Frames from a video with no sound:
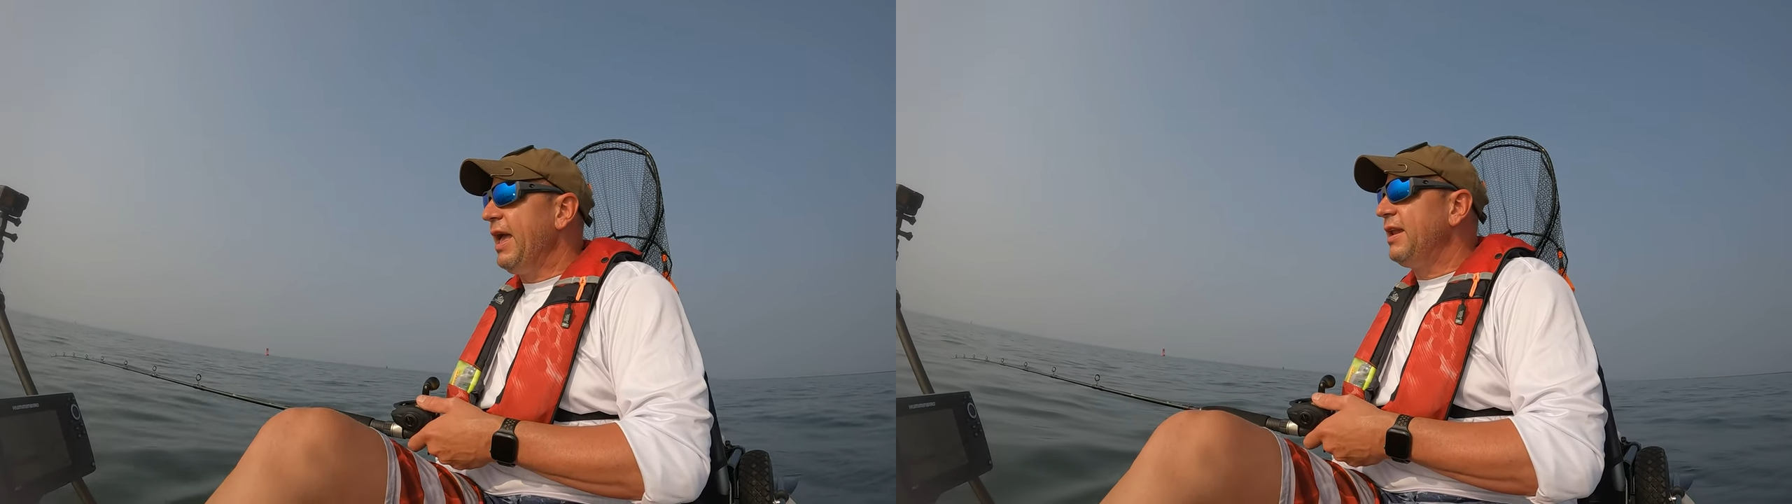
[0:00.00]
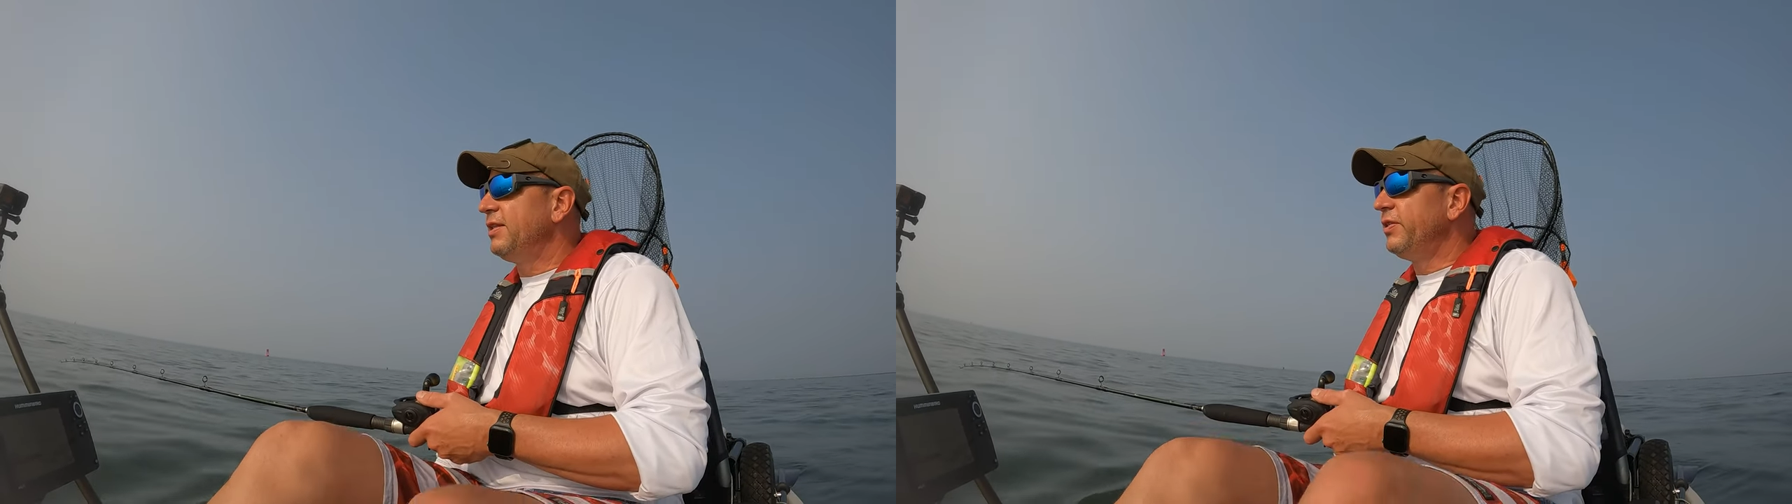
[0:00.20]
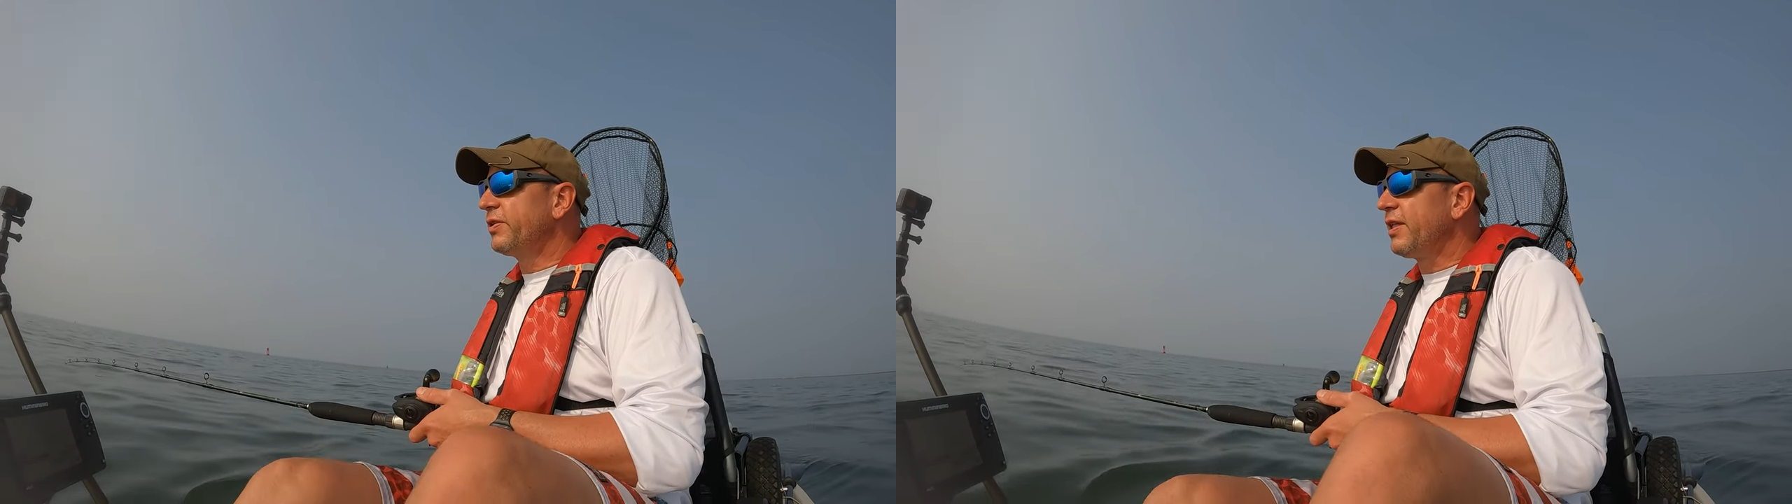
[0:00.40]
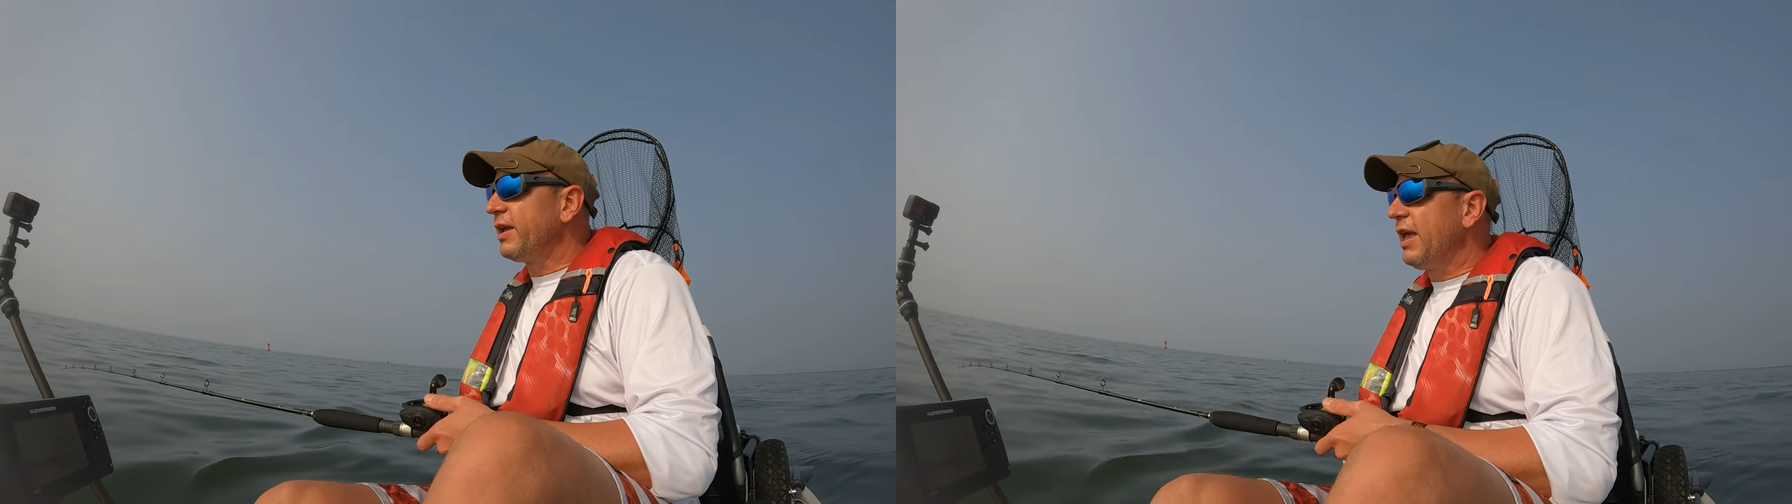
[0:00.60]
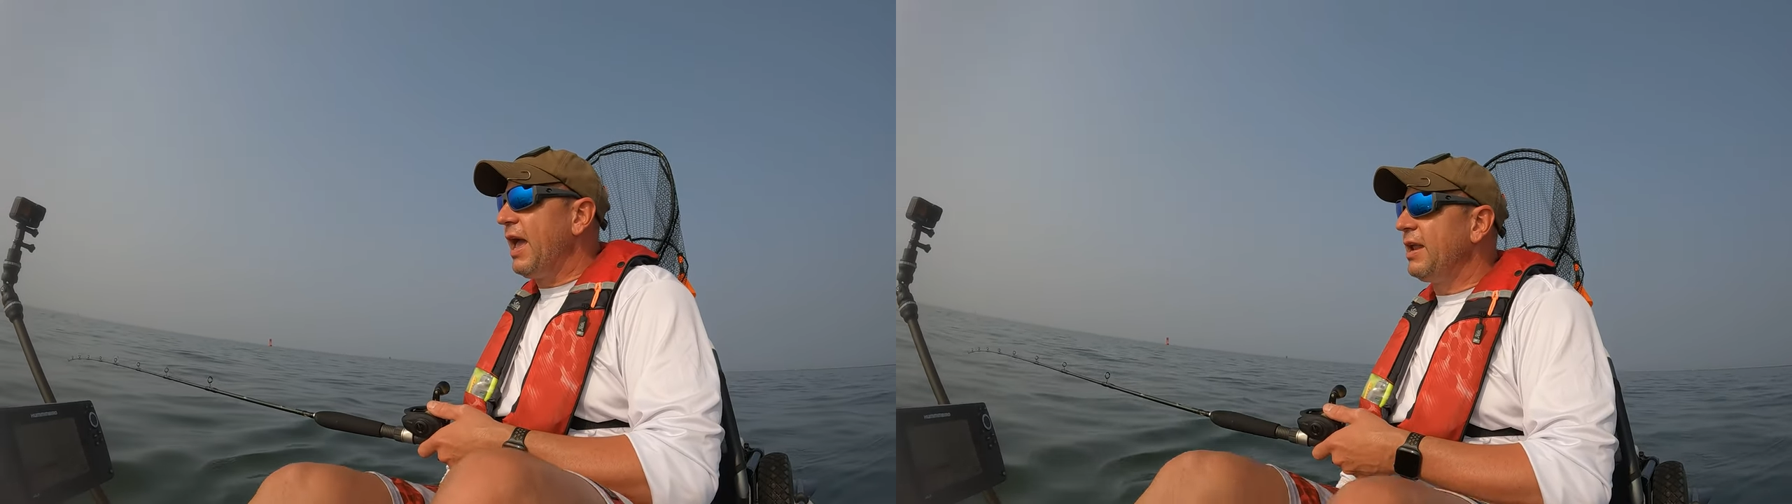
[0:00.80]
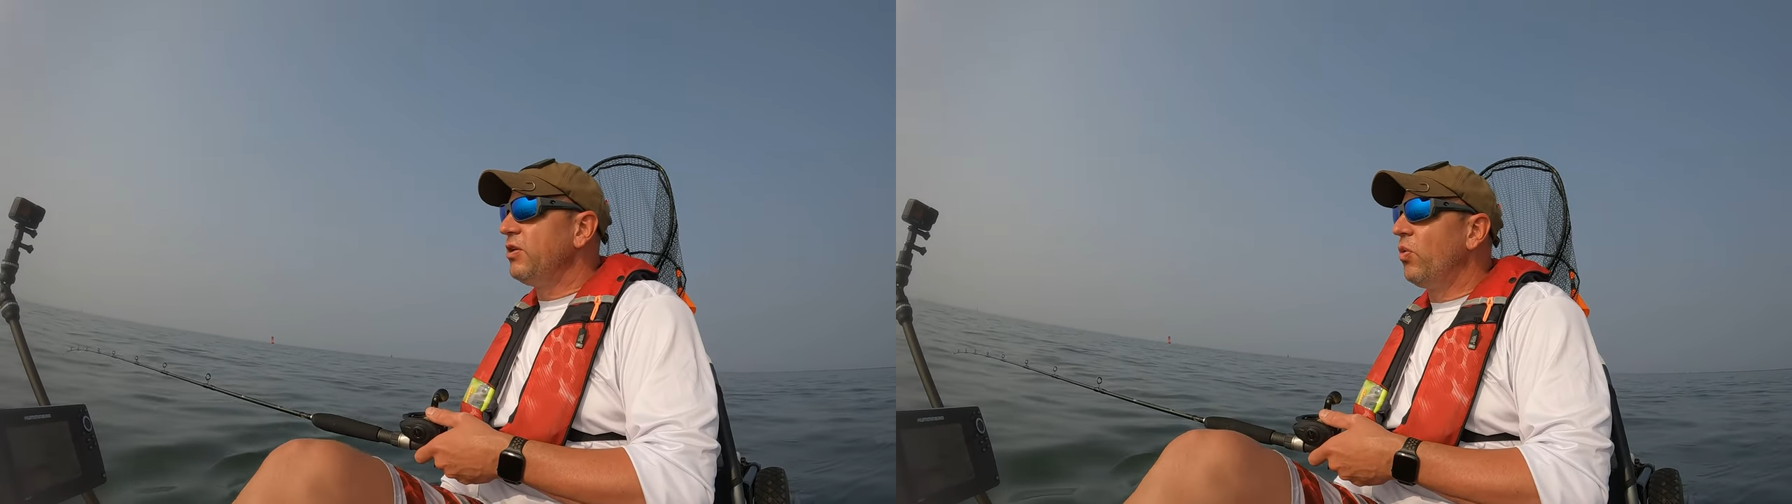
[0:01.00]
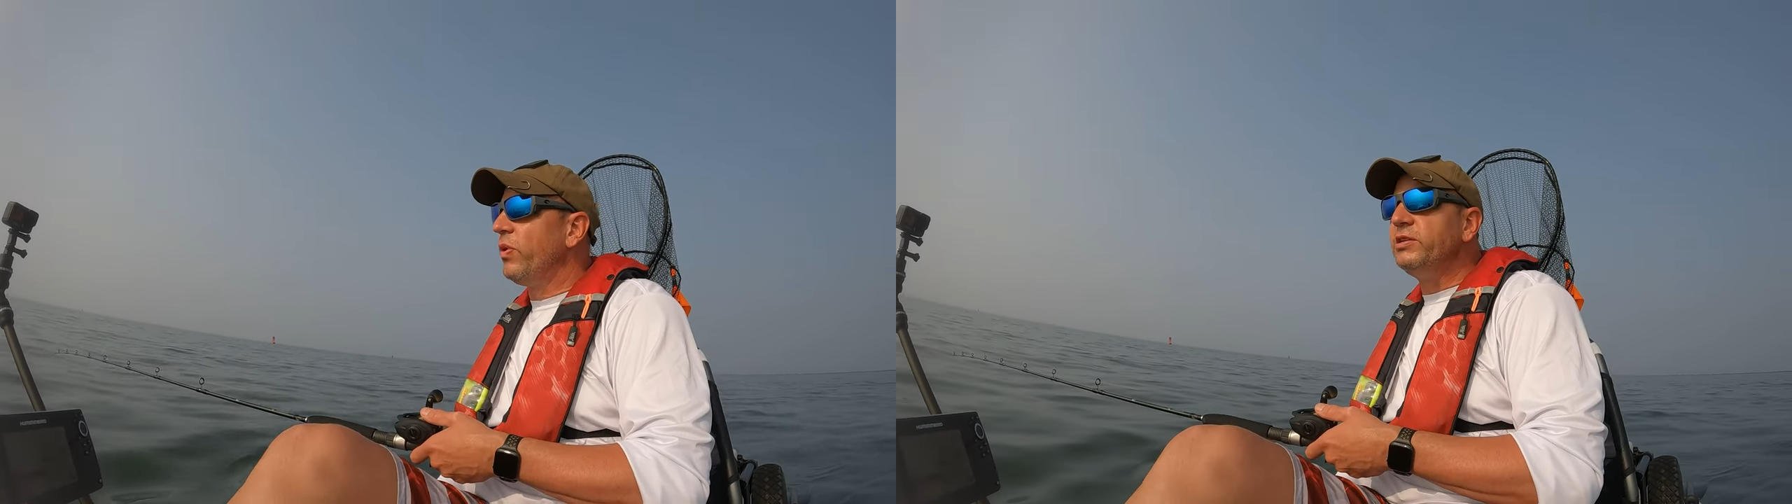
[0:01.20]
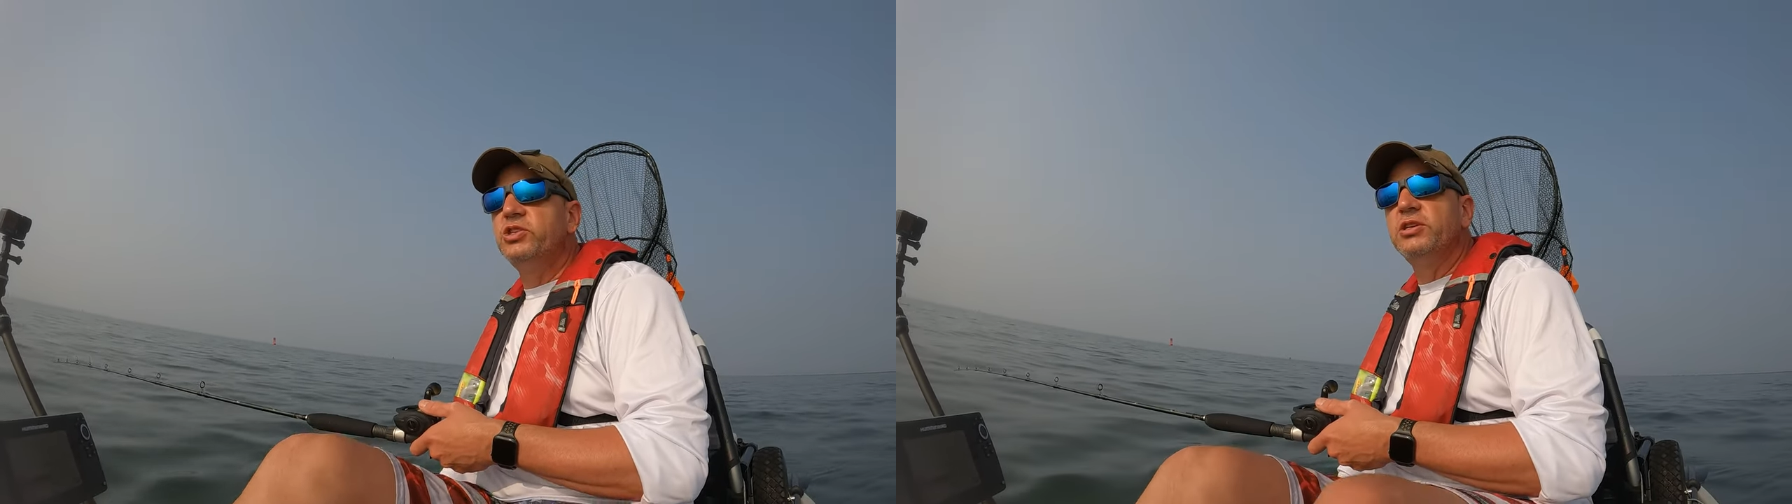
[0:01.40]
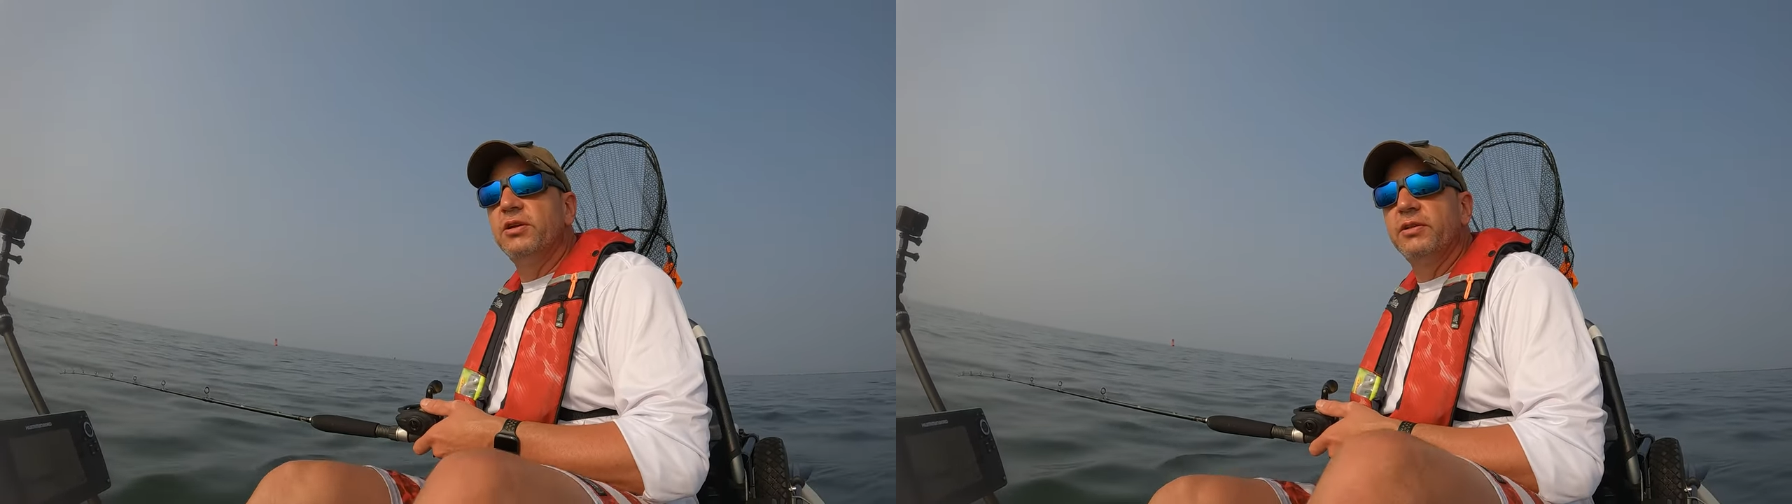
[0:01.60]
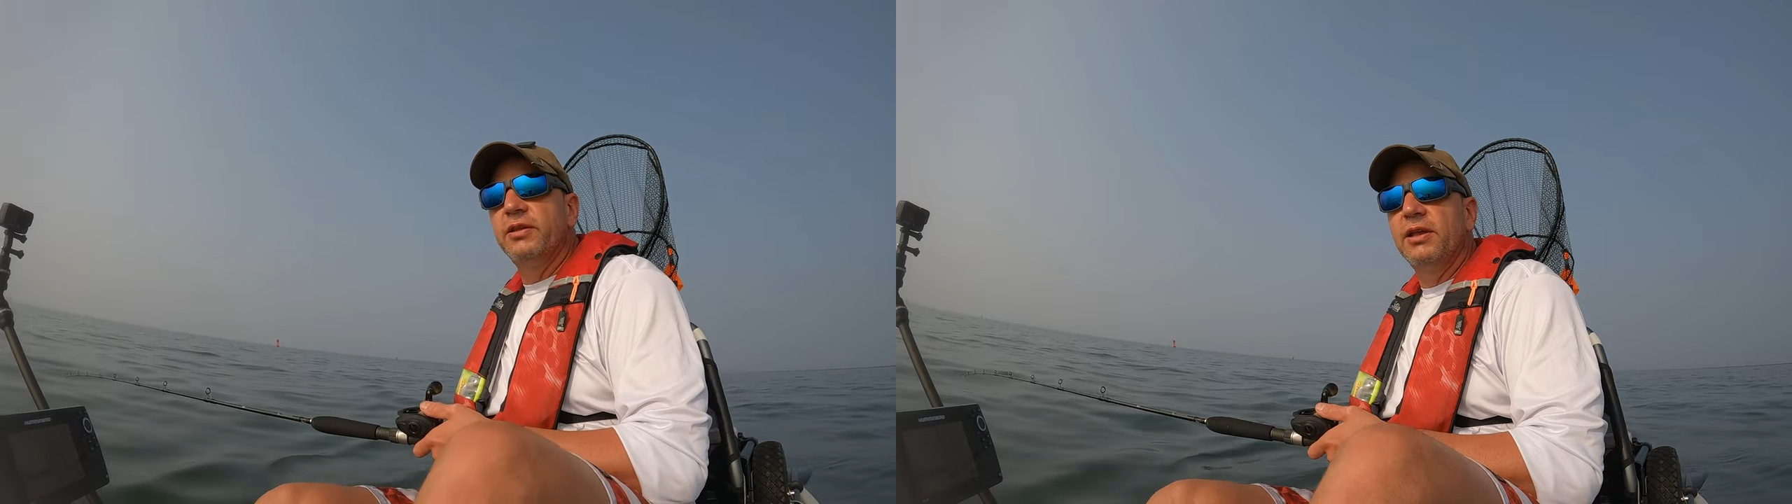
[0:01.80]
and it looked like it had no windshield.